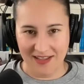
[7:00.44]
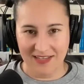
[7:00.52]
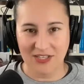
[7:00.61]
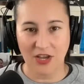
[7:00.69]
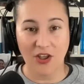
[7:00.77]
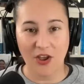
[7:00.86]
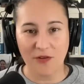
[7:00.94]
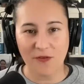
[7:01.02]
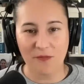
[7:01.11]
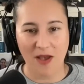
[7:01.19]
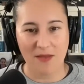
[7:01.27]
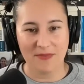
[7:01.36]
so learn
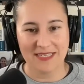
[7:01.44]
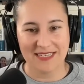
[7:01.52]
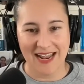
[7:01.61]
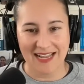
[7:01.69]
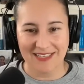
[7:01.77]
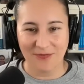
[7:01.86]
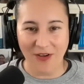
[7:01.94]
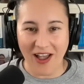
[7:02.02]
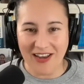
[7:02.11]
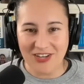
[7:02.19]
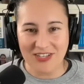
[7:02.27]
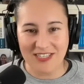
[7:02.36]
from my mistakes.
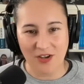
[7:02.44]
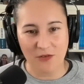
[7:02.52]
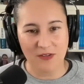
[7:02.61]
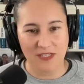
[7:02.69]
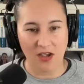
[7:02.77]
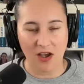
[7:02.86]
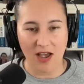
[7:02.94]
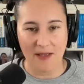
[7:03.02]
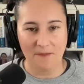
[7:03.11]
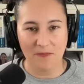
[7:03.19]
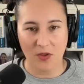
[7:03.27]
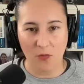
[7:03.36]
Find yourself a
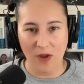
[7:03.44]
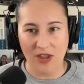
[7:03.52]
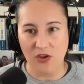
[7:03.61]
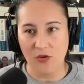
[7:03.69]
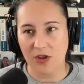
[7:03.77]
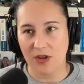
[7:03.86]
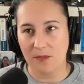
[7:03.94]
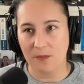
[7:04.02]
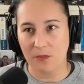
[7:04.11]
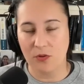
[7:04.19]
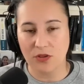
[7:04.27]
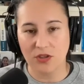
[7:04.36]
time where you can
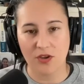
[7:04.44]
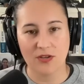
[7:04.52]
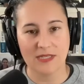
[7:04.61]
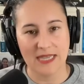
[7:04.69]
put those